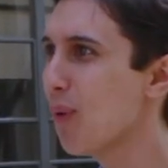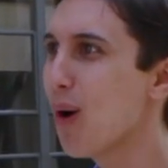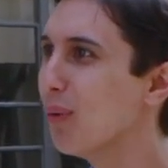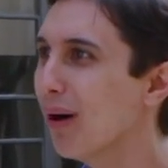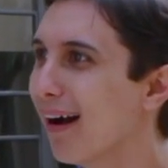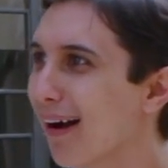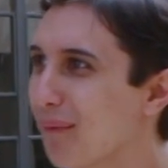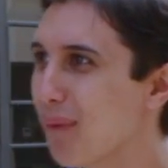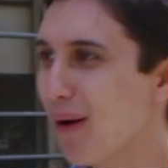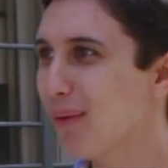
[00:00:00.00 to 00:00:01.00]
like, whoa,
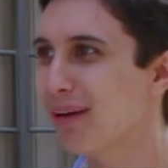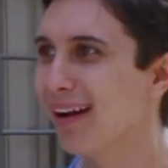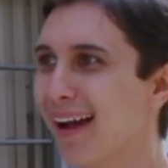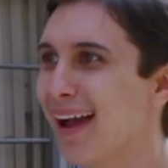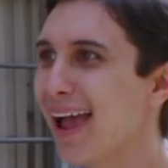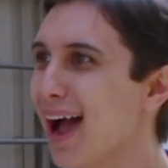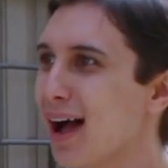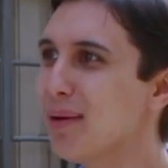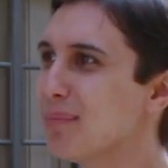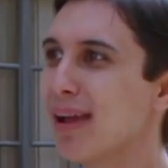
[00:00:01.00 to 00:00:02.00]
whoa.
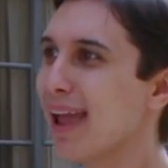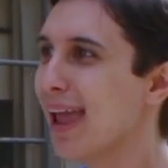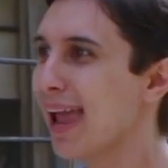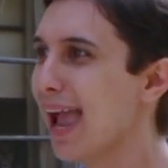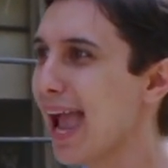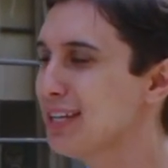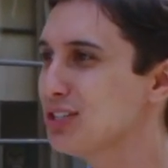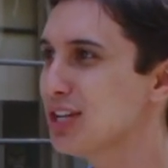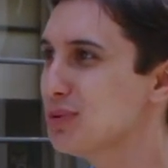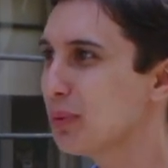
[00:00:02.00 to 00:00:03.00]
Um,
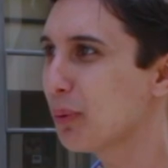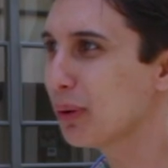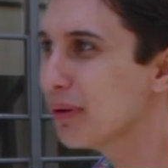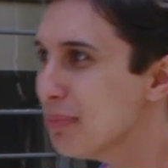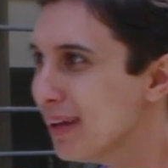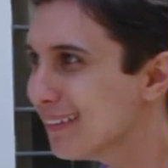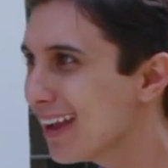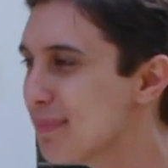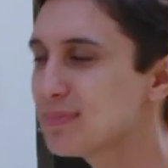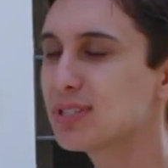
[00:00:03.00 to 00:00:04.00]
any chance you want to work with me?